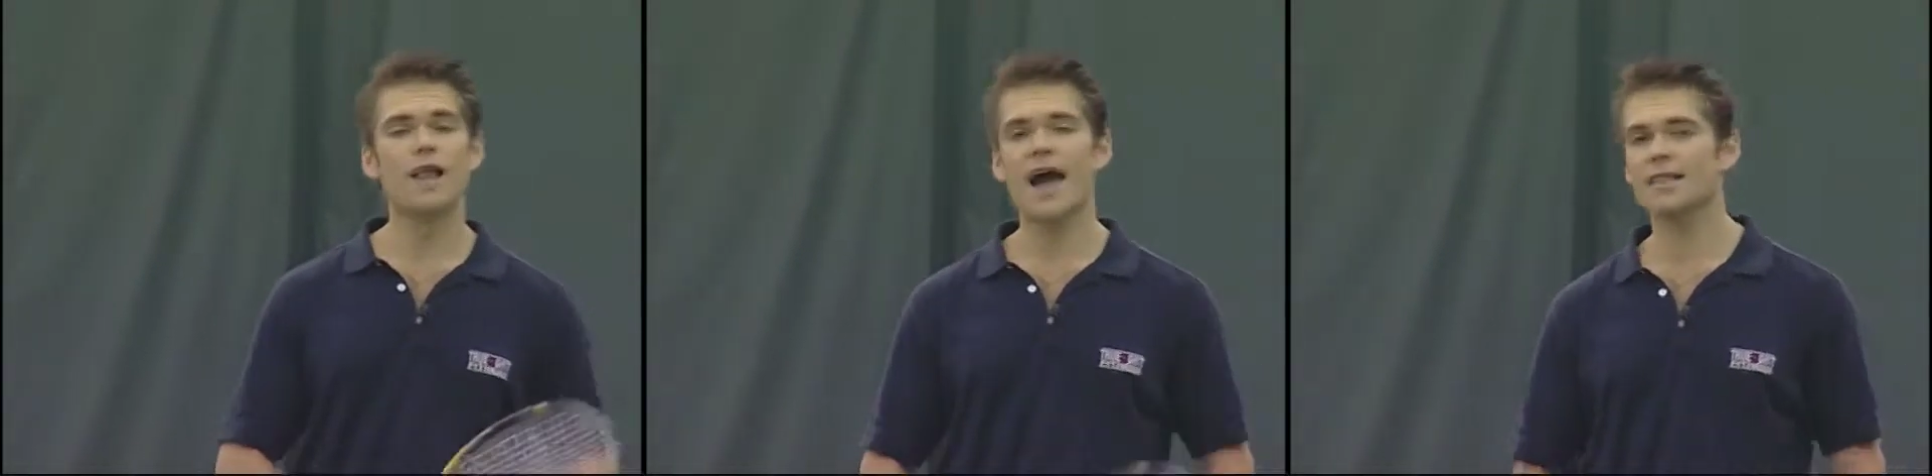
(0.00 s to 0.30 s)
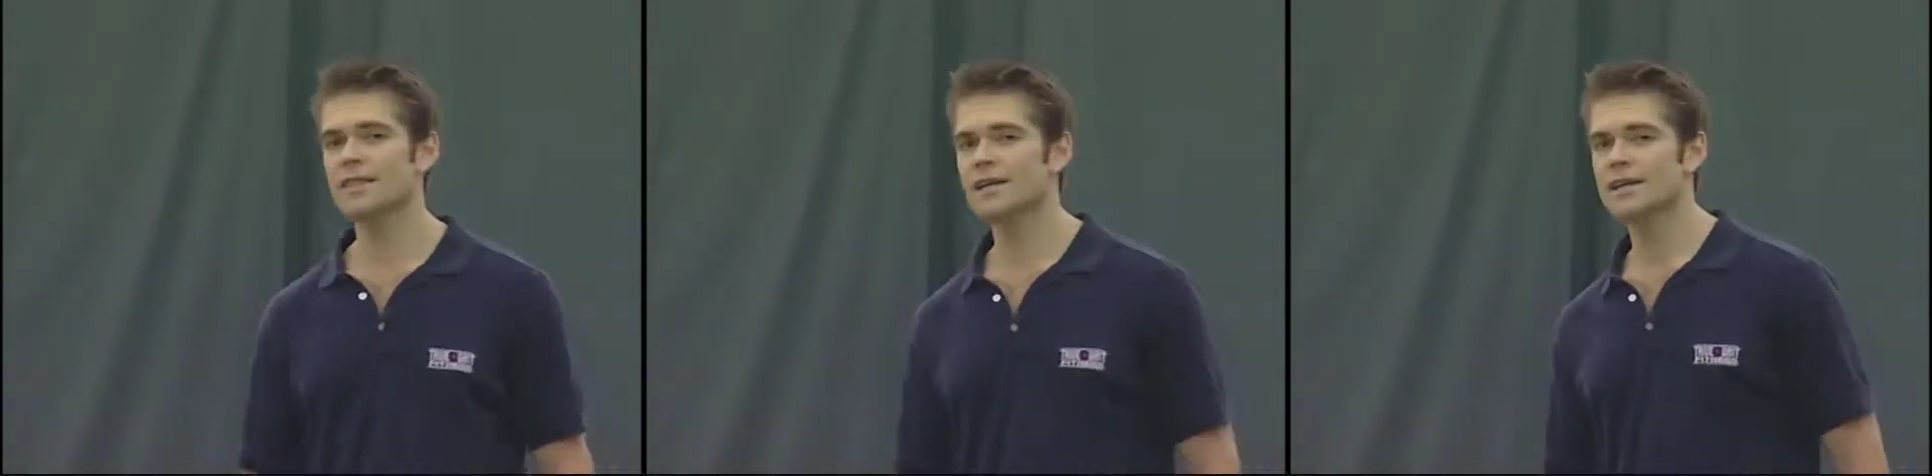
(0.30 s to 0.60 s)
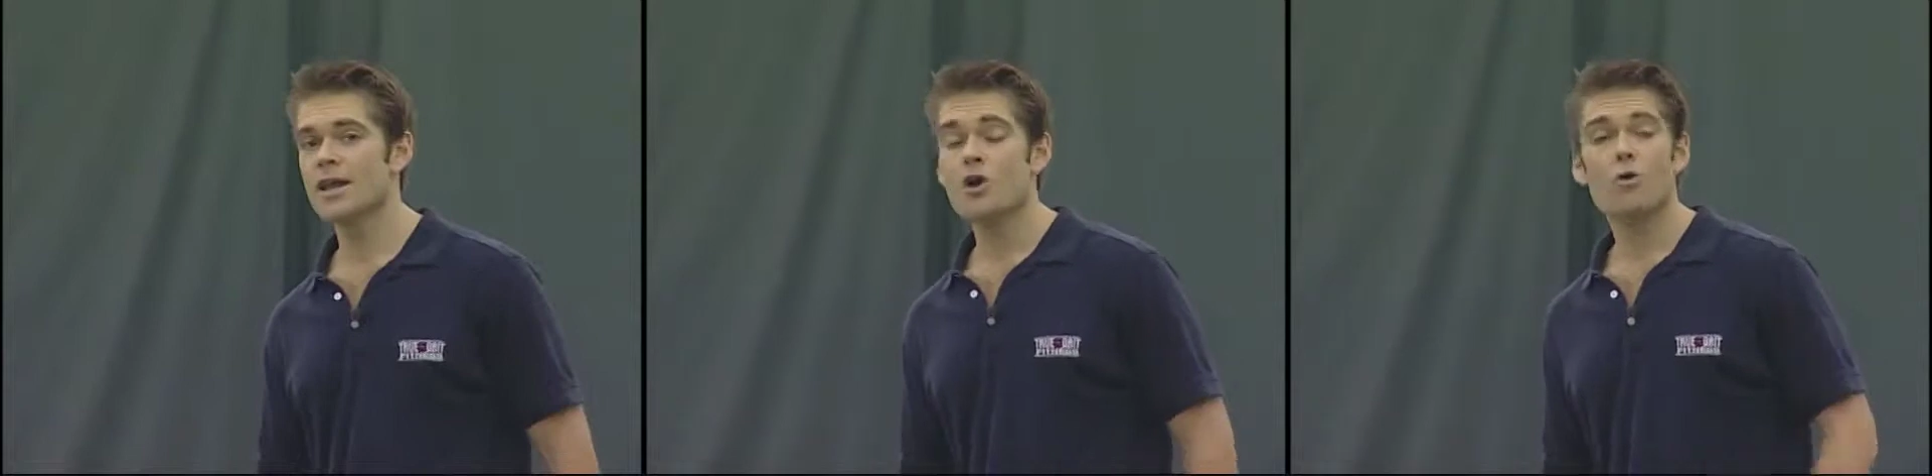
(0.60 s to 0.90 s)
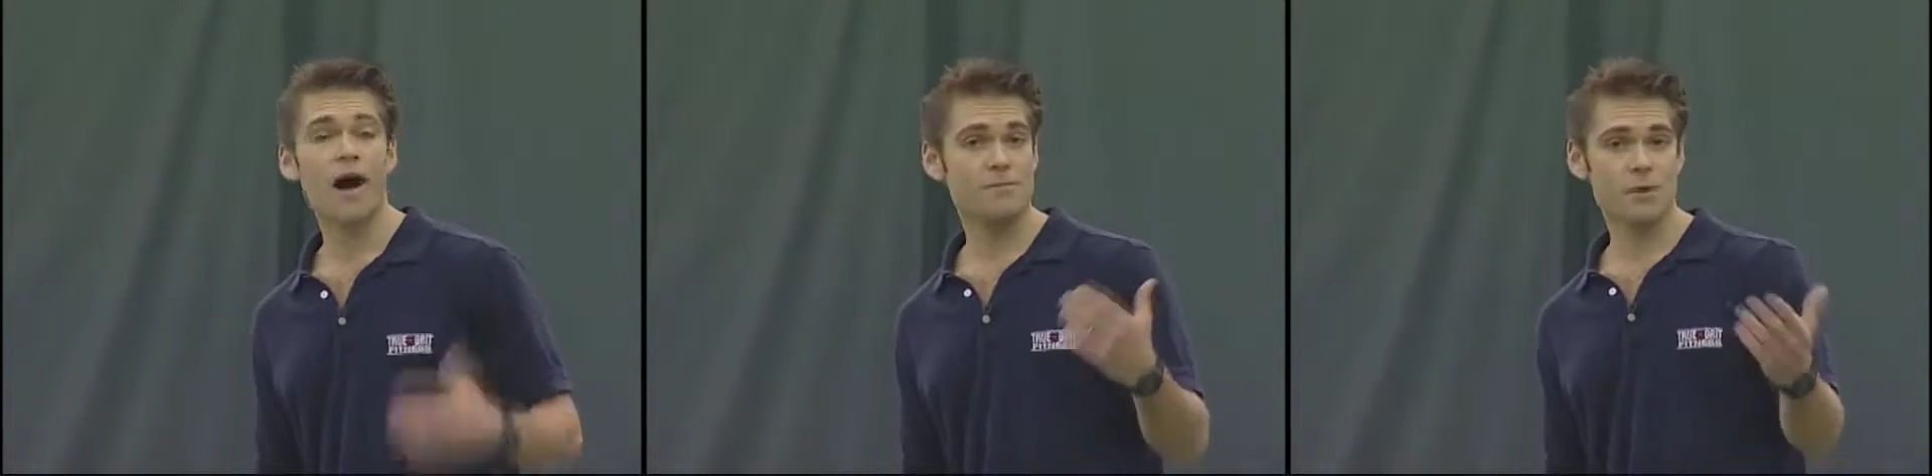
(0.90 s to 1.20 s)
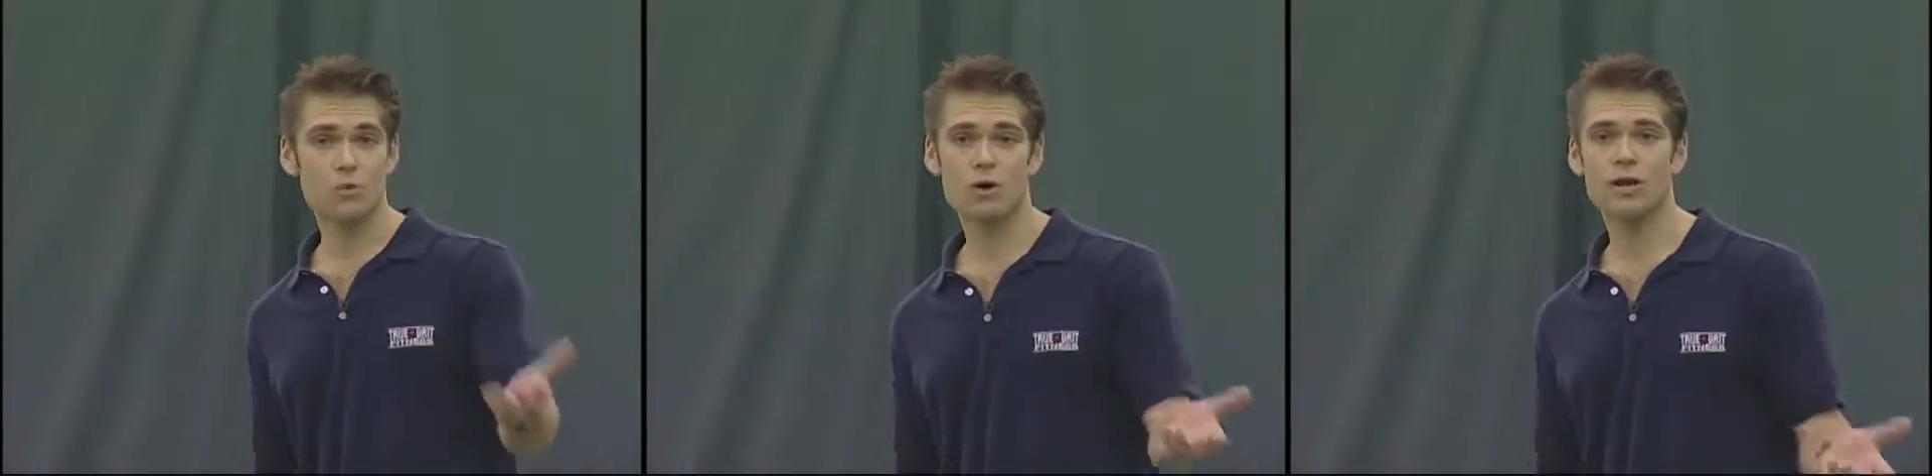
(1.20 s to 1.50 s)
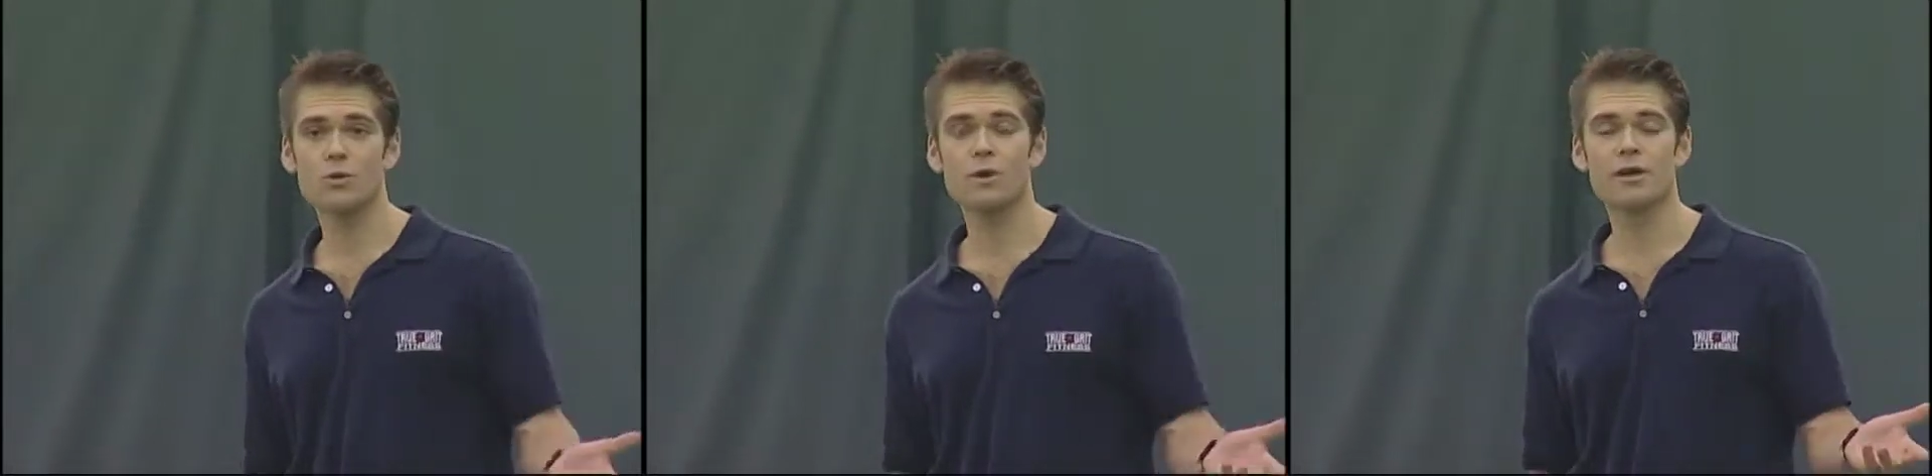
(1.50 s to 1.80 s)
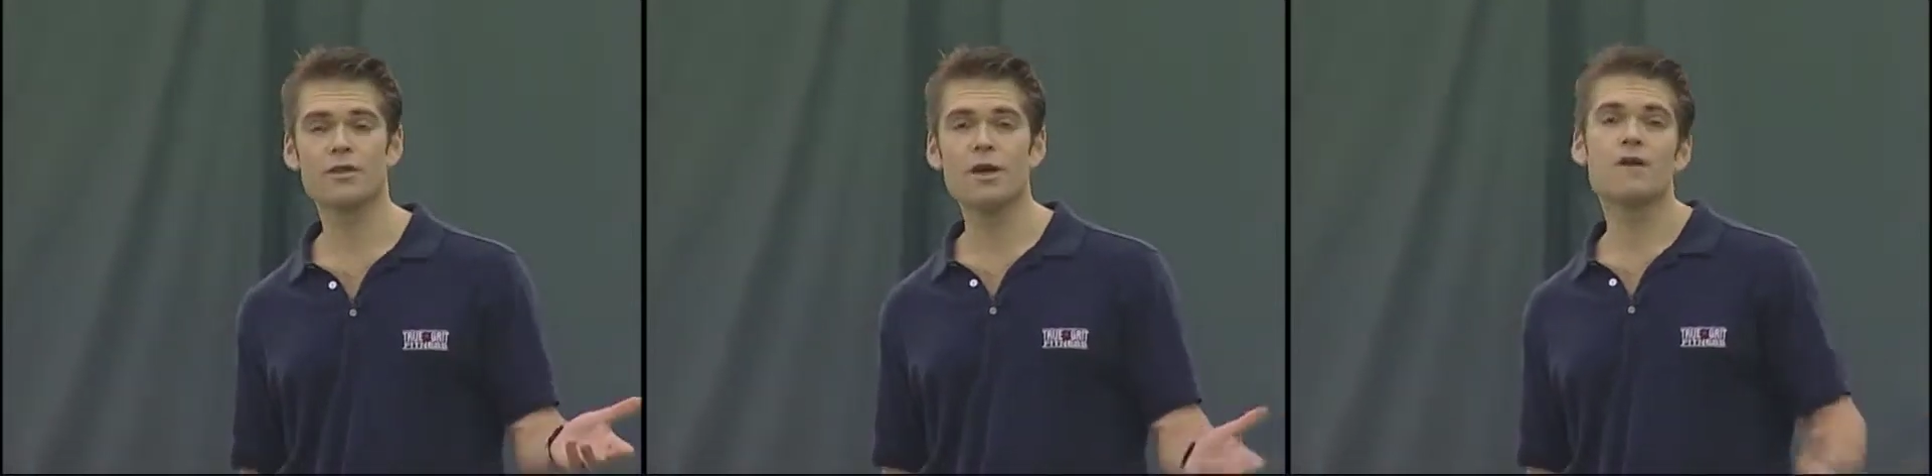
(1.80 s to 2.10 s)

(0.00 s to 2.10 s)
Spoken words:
athlete who I've been working with